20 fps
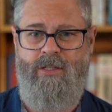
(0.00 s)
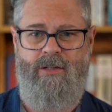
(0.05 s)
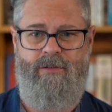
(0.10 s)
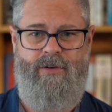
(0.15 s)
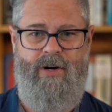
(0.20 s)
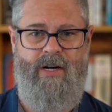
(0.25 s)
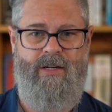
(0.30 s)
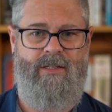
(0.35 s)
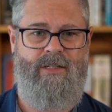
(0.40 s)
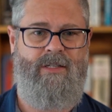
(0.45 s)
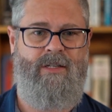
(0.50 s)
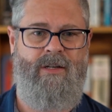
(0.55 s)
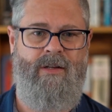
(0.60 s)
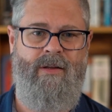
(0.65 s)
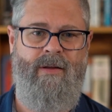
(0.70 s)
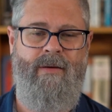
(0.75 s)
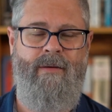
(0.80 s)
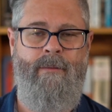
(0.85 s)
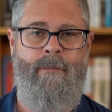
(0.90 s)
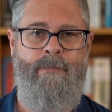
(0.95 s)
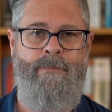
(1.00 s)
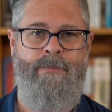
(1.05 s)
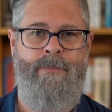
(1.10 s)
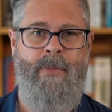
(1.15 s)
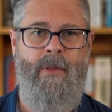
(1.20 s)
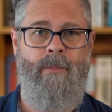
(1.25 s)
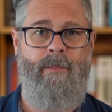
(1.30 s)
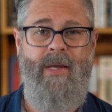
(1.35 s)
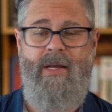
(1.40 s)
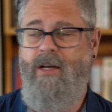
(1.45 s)
of us.
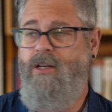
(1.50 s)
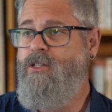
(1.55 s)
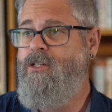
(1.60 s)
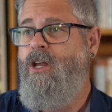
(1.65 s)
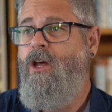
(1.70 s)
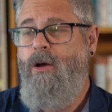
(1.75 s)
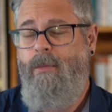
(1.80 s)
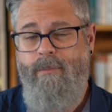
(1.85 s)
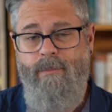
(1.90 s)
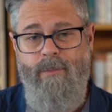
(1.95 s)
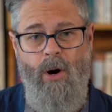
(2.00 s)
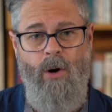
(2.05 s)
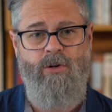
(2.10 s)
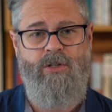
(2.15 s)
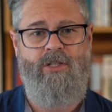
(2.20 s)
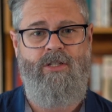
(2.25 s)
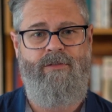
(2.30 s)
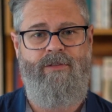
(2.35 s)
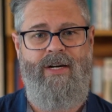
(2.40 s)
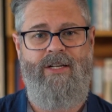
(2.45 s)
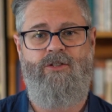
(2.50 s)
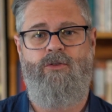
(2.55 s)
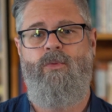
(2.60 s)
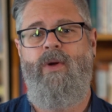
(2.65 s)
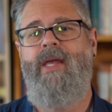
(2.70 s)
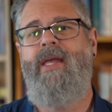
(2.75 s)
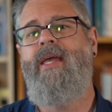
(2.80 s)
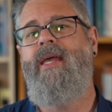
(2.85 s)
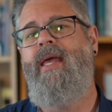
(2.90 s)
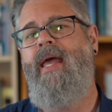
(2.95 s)
Because most of us,
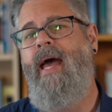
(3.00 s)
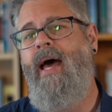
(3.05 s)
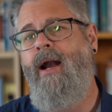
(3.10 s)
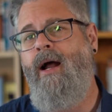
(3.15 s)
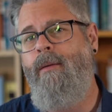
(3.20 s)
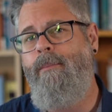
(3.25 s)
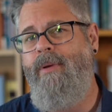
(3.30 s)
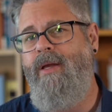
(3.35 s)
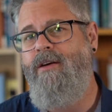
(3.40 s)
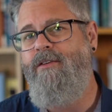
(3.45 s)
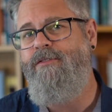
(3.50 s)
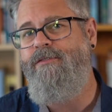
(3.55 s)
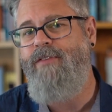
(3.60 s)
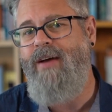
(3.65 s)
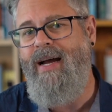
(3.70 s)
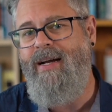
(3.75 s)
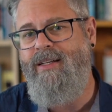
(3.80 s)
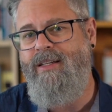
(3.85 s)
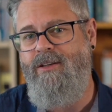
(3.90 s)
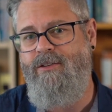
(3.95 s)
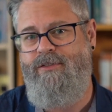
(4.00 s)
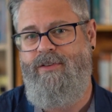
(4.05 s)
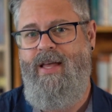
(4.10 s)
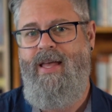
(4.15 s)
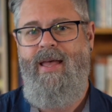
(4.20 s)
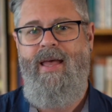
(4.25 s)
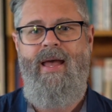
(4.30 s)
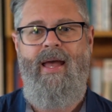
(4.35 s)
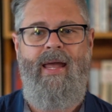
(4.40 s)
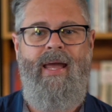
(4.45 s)
we cannot be effective
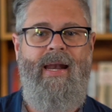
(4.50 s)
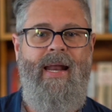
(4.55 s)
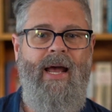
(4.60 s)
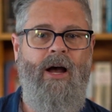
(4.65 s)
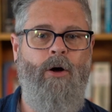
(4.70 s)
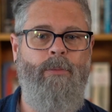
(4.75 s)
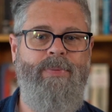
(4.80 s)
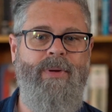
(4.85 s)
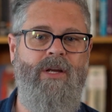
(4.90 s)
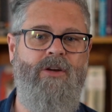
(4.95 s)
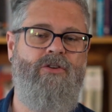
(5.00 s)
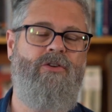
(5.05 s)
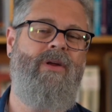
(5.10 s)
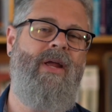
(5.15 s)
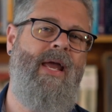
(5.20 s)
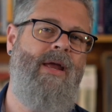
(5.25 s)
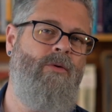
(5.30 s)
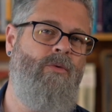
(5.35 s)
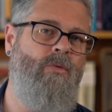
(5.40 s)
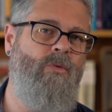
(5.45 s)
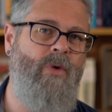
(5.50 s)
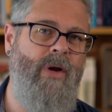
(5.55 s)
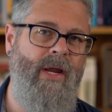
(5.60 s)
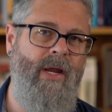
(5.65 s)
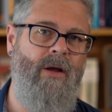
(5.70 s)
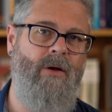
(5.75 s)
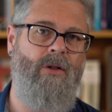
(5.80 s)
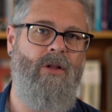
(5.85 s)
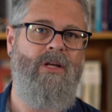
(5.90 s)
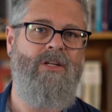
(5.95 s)
in helping create
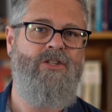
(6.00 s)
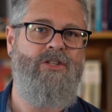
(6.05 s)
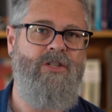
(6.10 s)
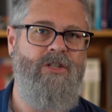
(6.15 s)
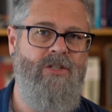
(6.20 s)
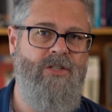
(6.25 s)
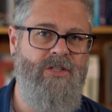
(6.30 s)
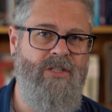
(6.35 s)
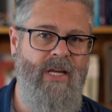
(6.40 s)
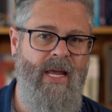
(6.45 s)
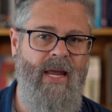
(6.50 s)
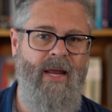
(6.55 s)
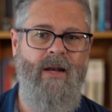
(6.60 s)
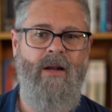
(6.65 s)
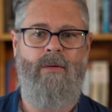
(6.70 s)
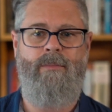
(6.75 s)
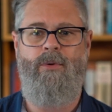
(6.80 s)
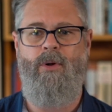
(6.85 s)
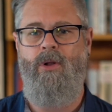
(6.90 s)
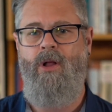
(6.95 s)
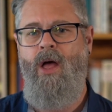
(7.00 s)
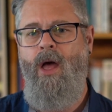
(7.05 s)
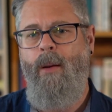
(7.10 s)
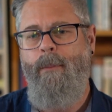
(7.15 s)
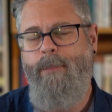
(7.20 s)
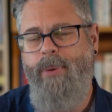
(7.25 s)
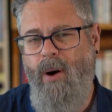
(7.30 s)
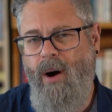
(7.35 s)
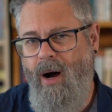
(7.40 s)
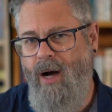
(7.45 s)
real, sustainable,
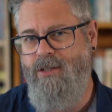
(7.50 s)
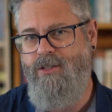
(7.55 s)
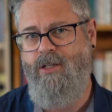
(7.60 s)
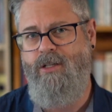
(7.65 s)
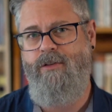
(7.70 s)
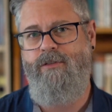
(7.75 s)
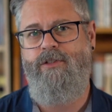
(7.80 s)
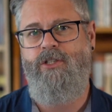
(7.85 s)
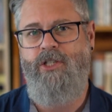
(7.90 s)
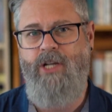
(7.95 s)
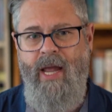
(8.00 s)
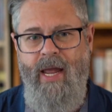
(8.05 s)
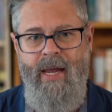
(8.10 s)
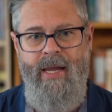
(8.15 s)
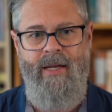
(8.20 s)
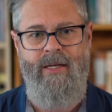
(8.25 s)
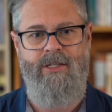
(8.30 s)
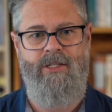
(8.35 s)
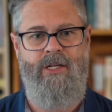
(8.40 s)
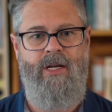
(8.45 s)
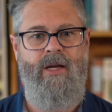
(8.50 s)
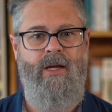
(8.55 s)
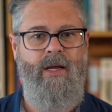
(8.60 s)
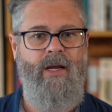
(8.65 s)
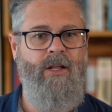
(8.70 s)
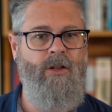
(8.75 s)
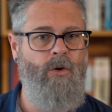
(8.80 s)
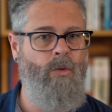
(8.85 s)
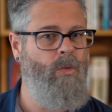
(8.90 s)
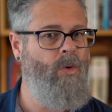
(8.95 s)
positive change
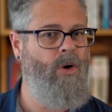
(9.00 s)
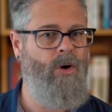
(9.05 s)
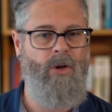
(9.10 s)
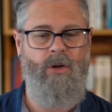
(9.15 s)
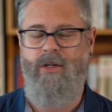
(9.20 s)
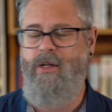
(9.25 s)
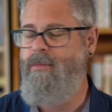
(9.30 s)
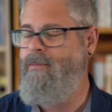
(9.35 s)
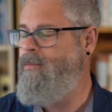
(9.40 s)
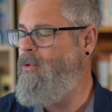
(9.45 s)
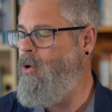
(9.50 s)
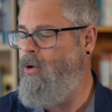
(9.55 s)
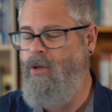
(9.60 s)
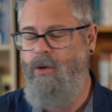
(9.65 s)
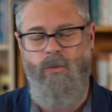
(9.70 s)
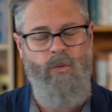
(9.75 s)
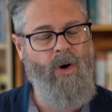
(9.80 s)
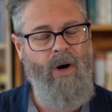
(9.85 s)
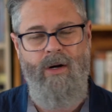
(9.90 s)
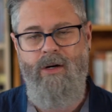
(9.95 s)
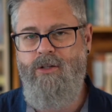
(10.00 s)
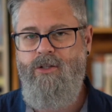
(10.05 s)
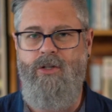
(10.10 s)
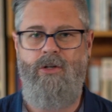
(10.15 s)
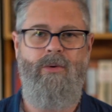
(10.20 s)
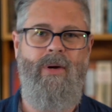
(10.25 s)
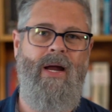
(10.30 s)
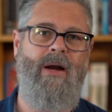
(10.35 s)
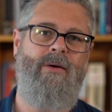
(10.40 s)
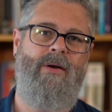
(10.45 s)
in the world in more than one or
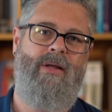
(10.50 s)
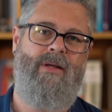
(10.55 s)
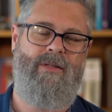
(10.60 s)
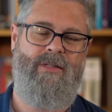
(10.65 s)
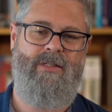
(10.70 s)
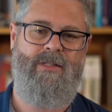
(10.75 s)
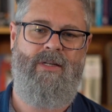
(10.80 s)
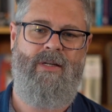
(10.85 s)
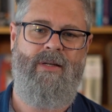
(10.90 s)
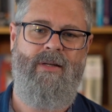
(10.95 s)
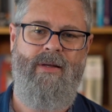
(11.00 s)
two areas.